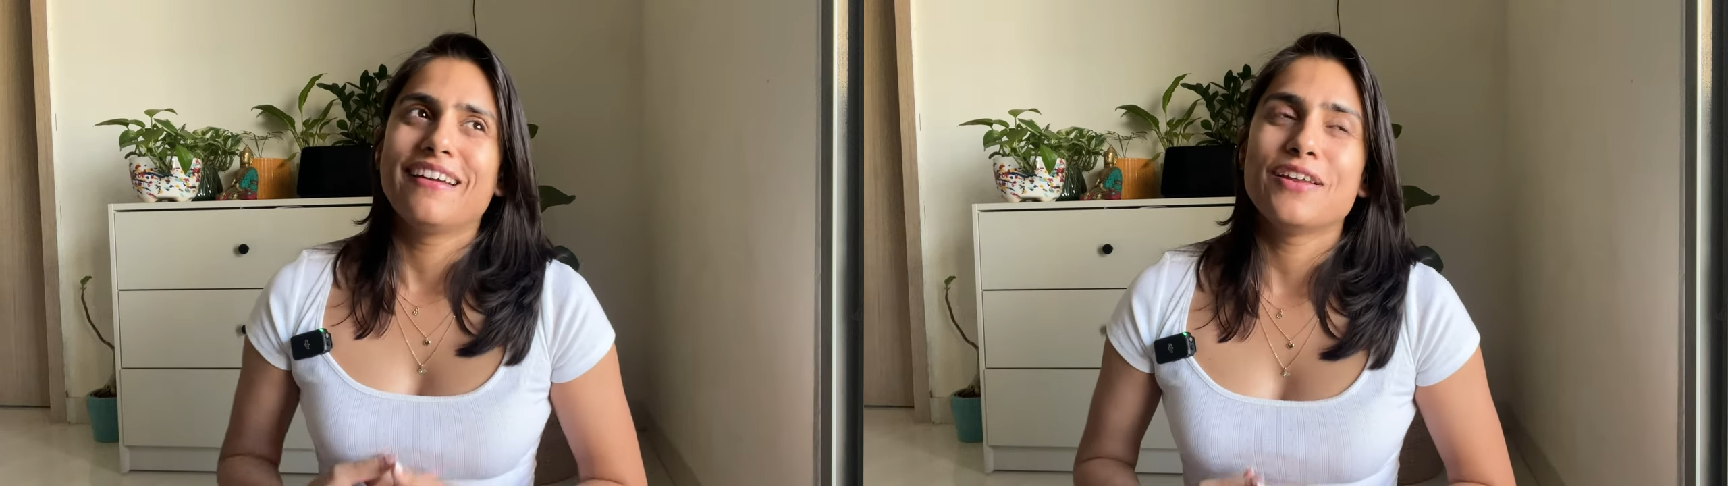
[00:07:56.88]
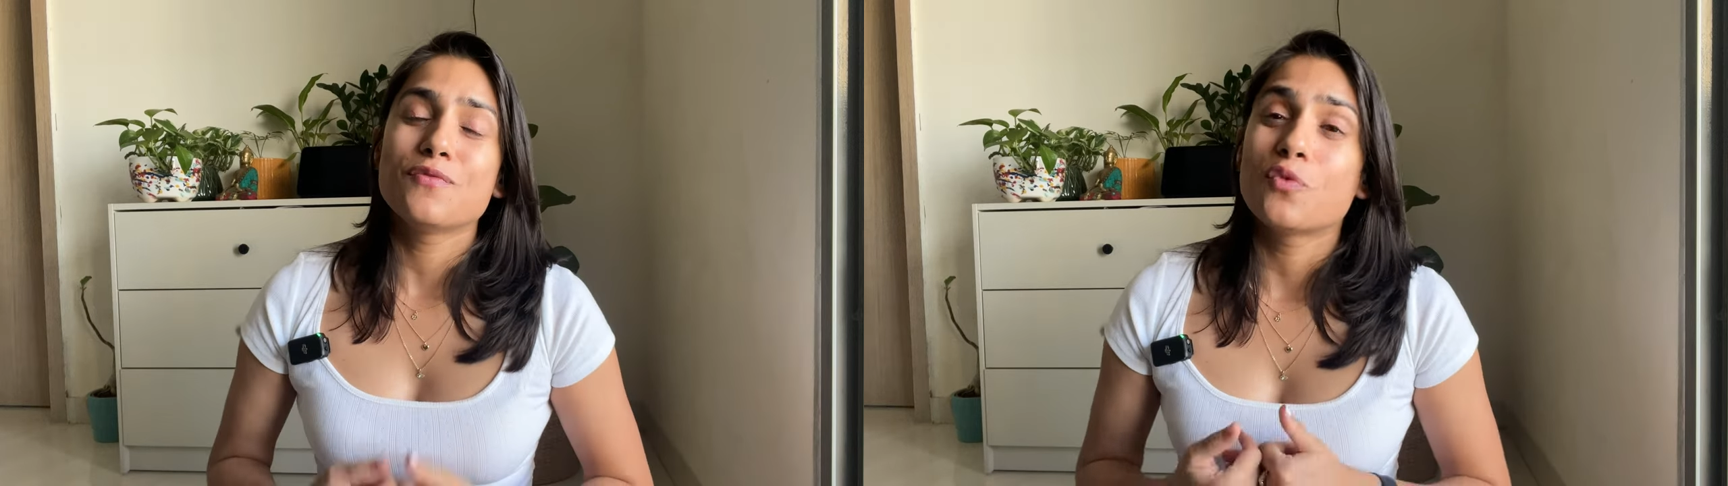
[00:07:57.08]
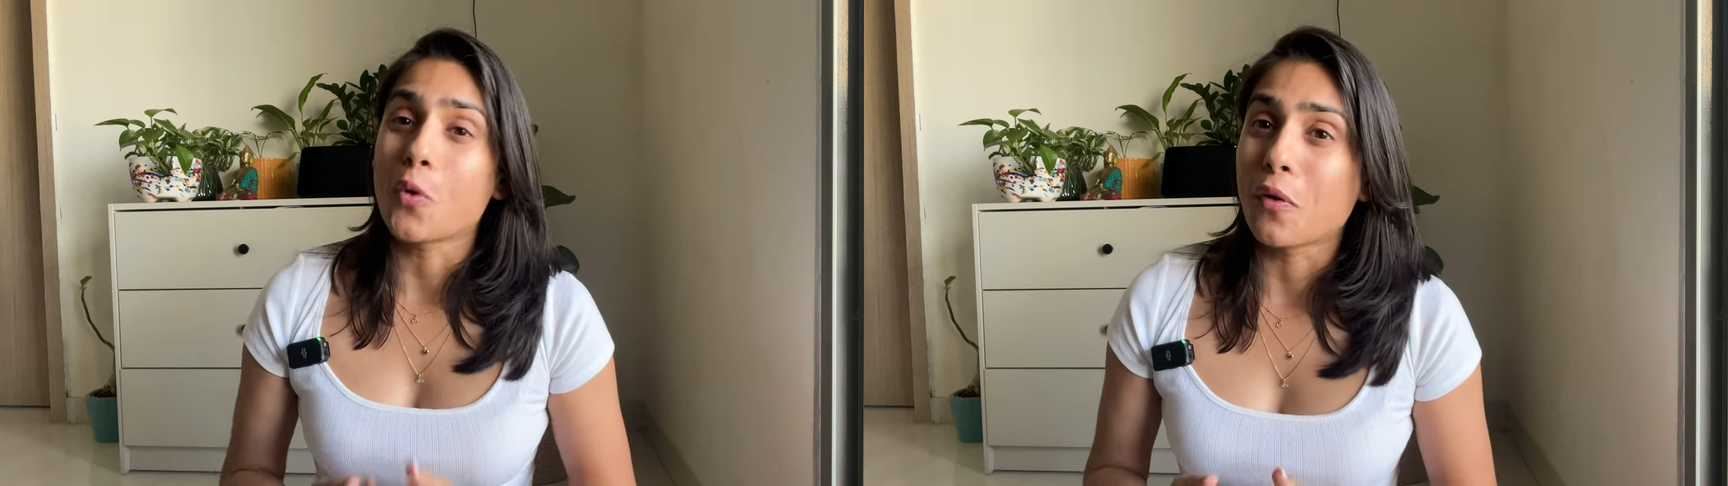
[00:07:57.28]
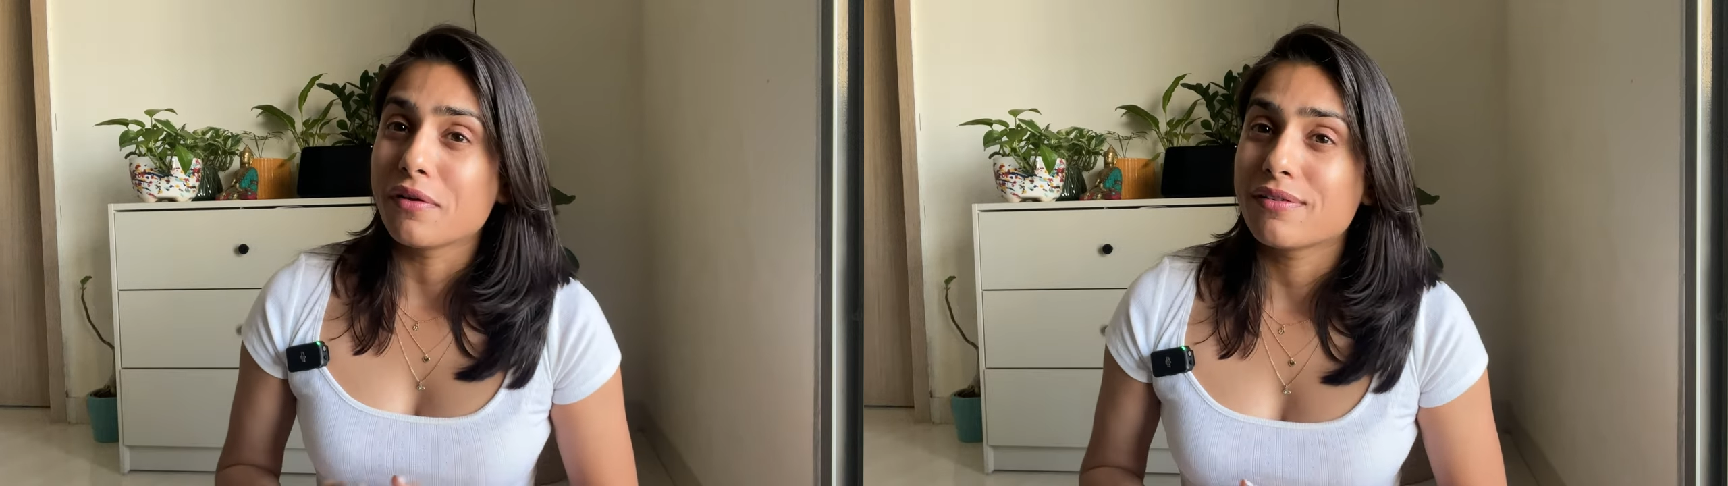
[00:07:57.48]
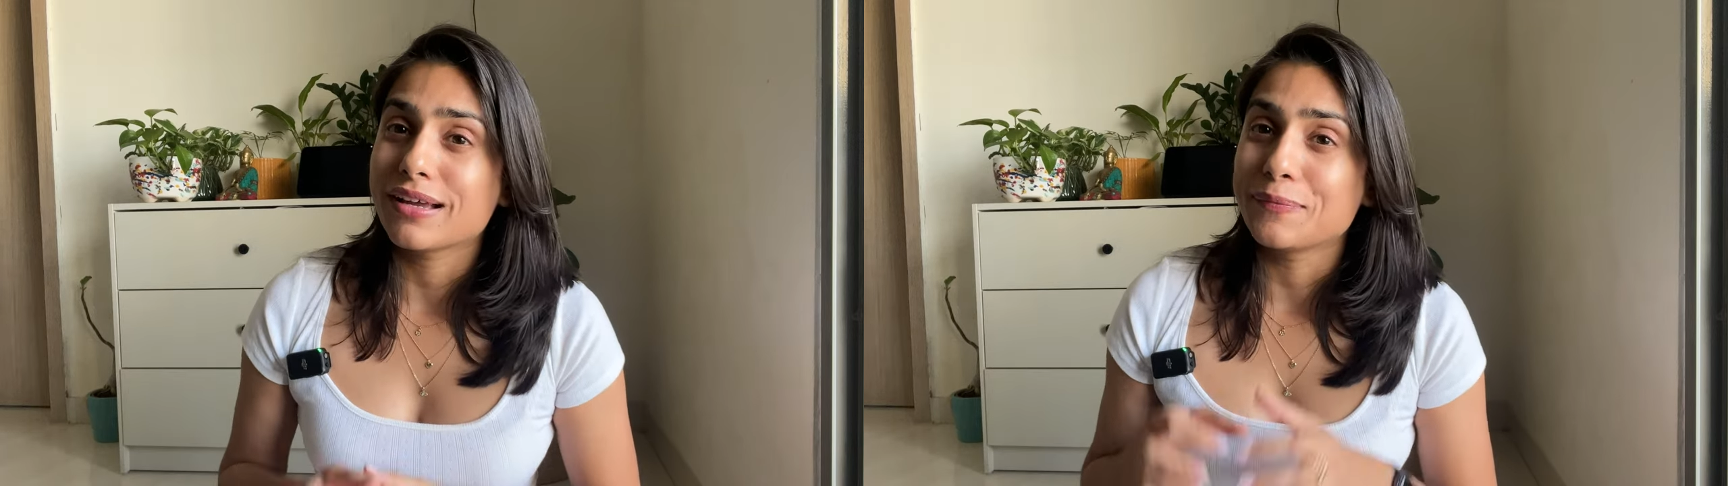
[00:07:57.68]

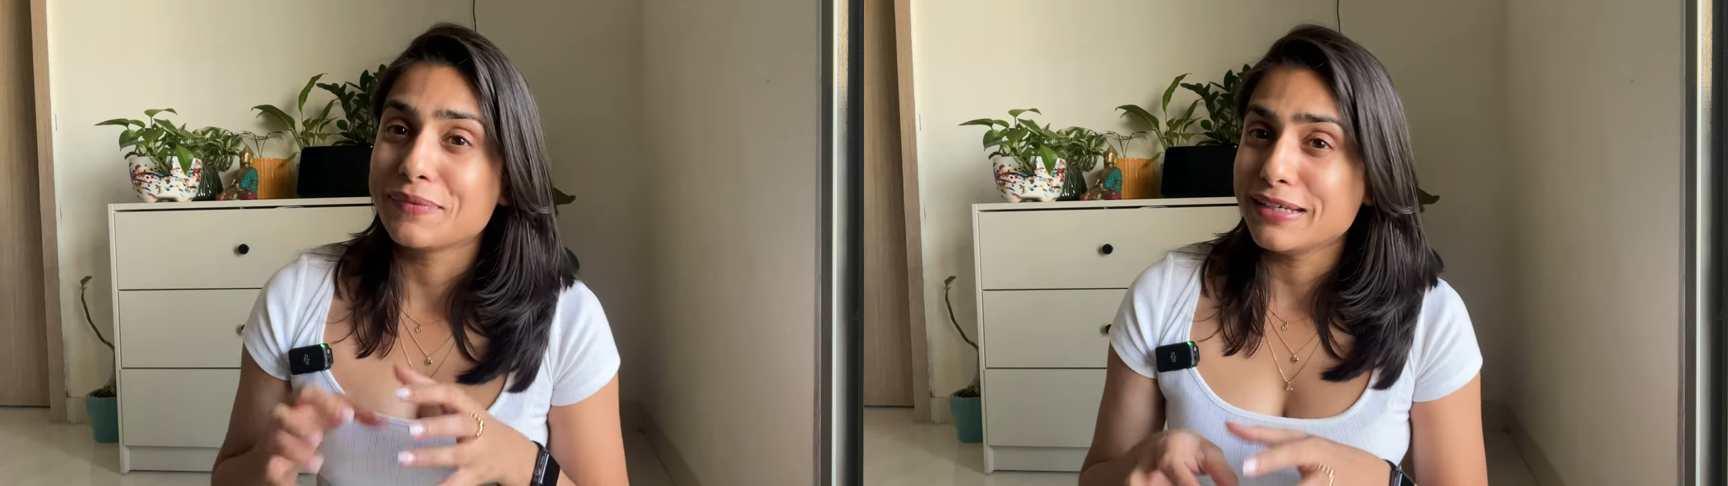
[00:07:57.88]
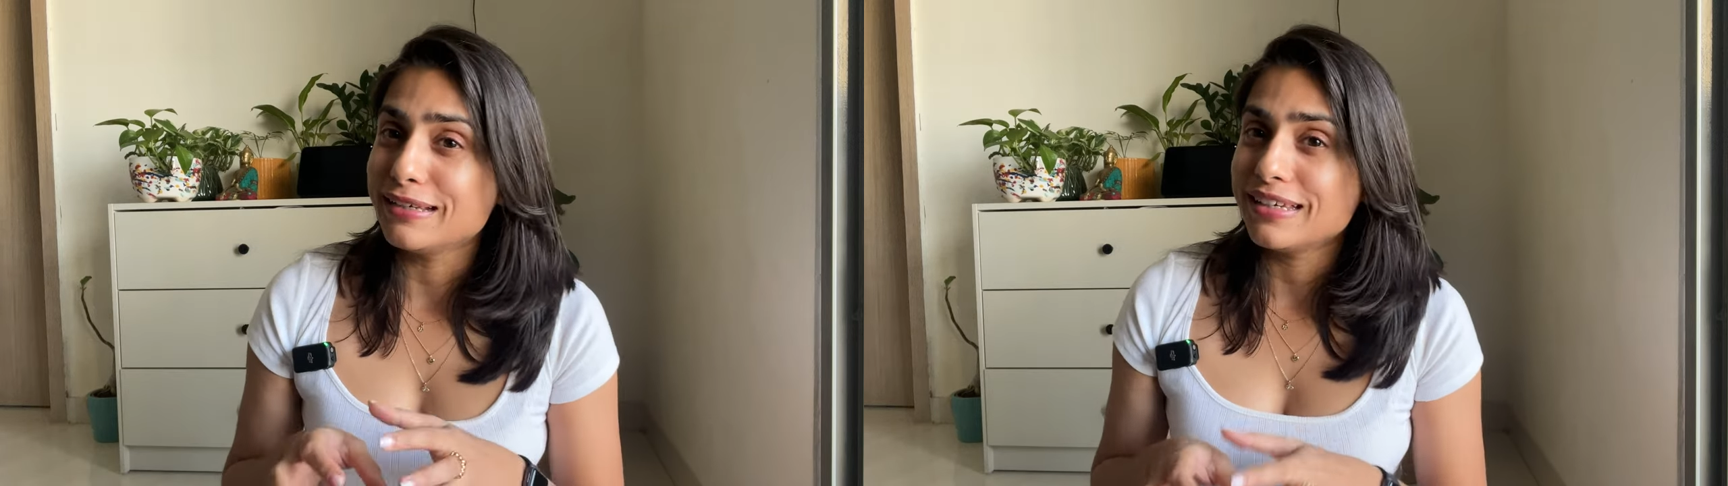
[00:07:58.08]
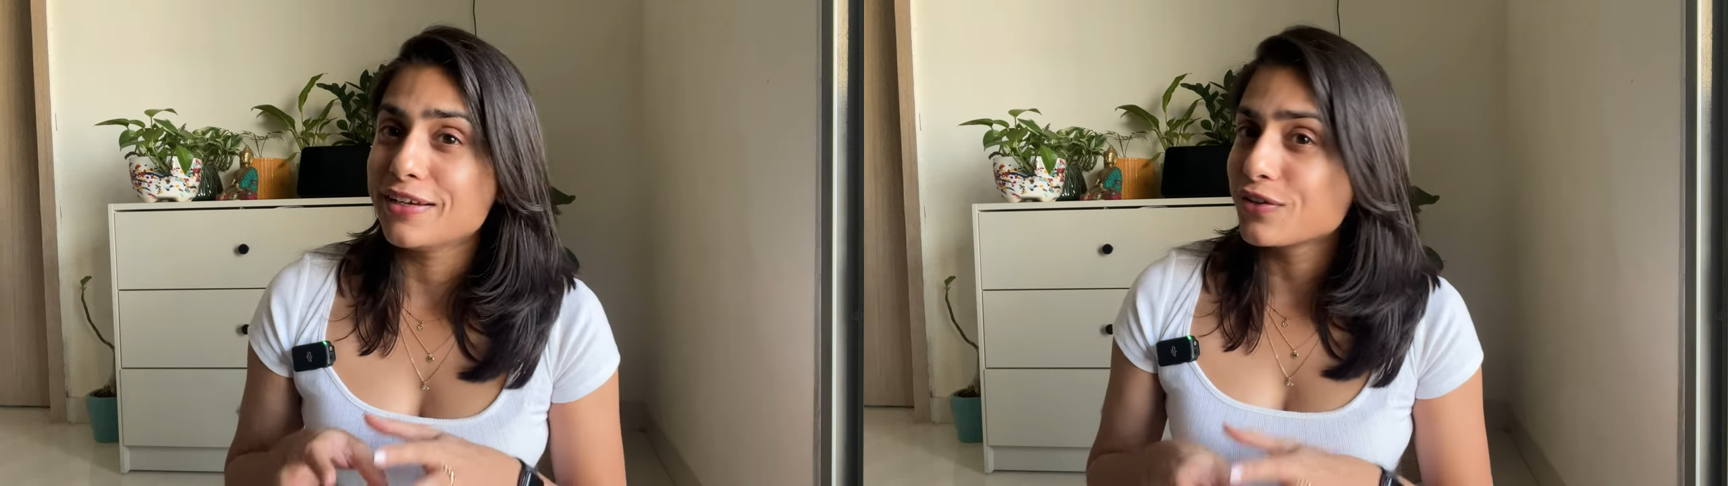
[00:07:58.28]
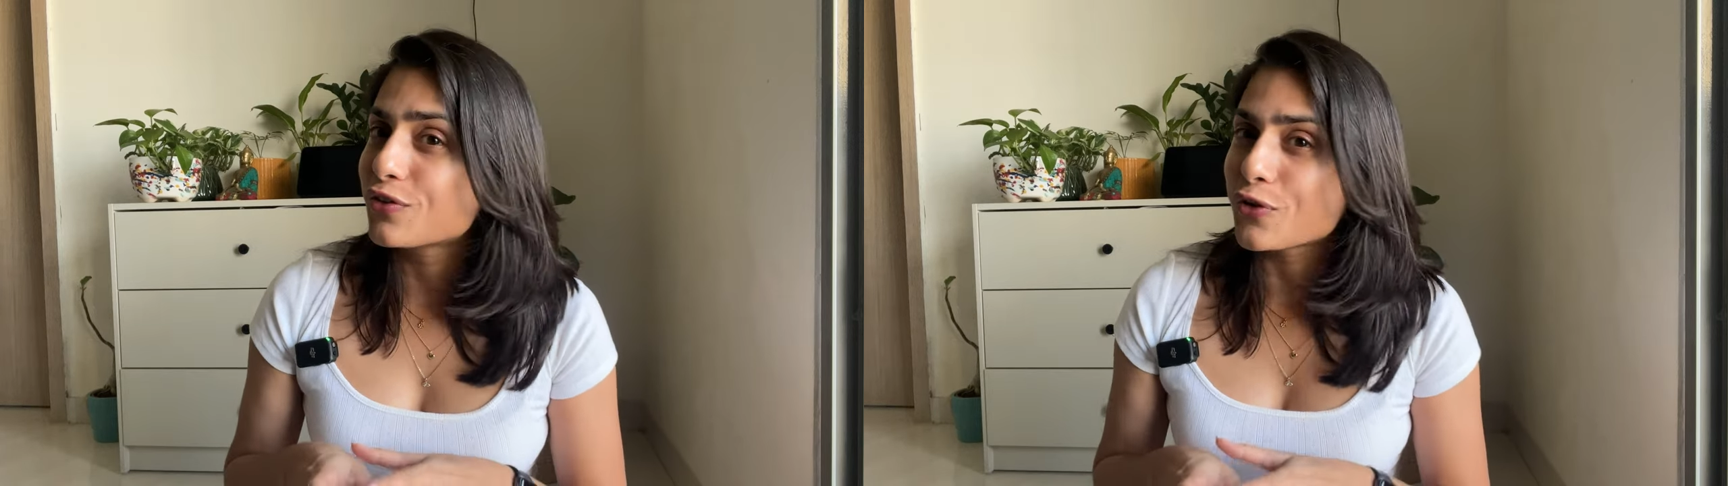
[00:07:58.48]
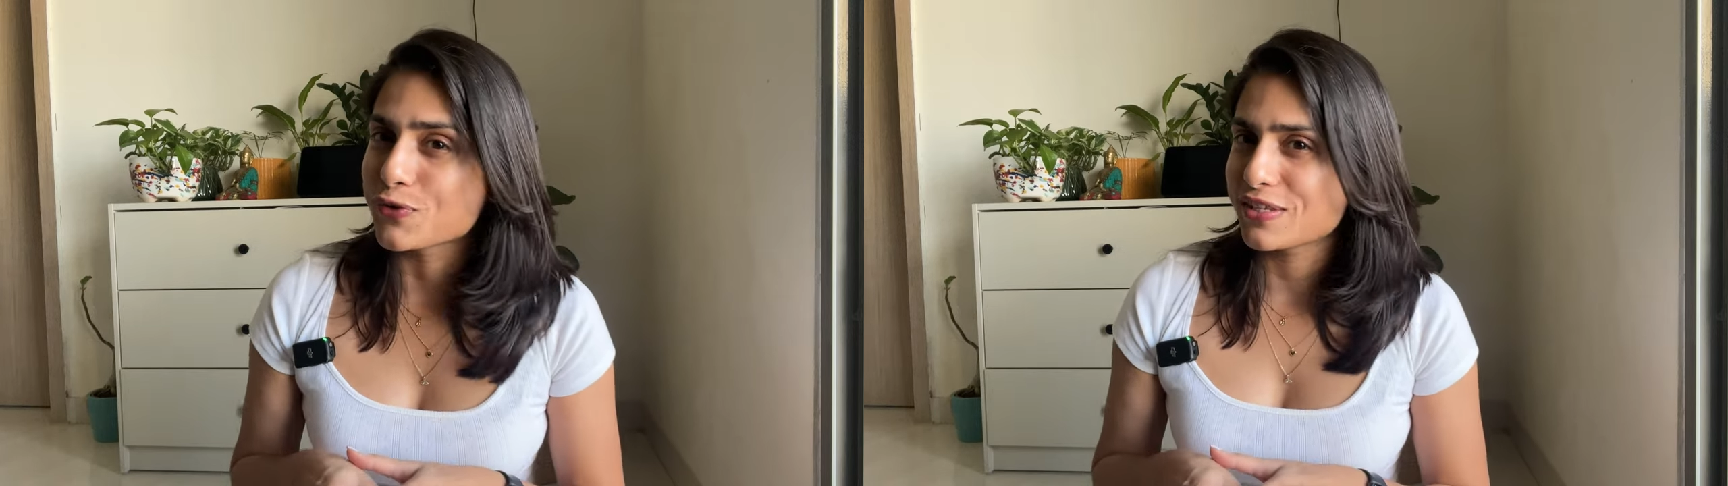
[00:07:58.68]
involved, completely
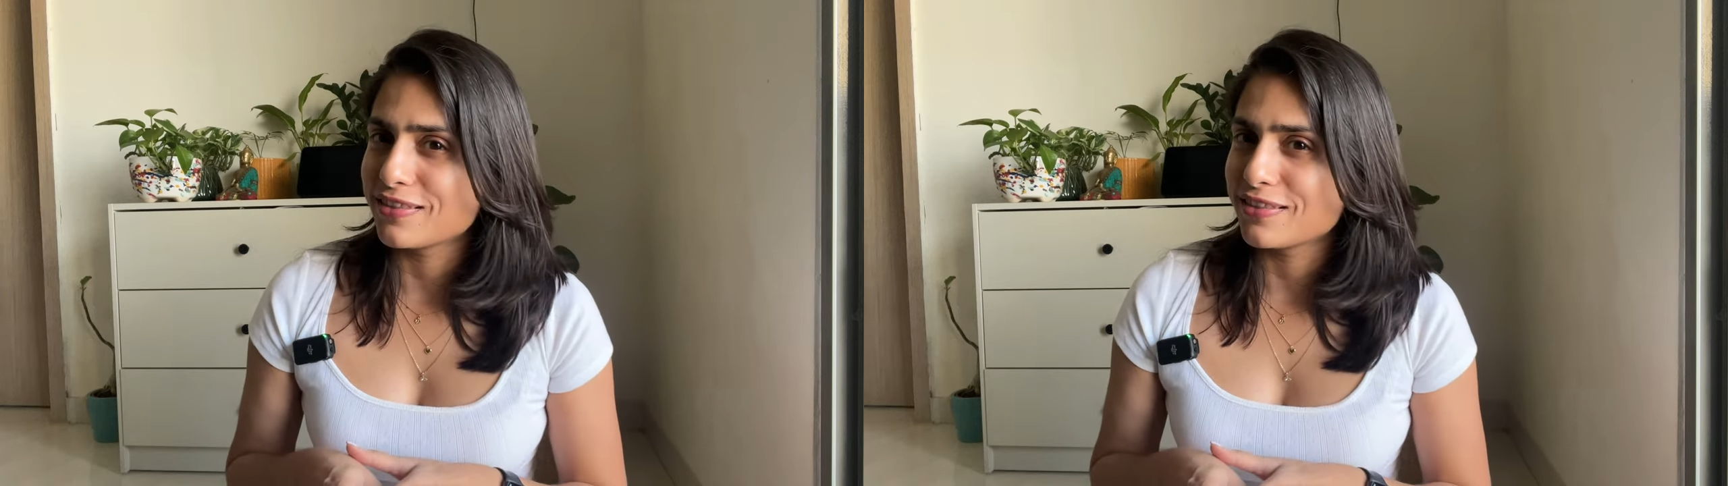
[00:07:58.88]
engrossed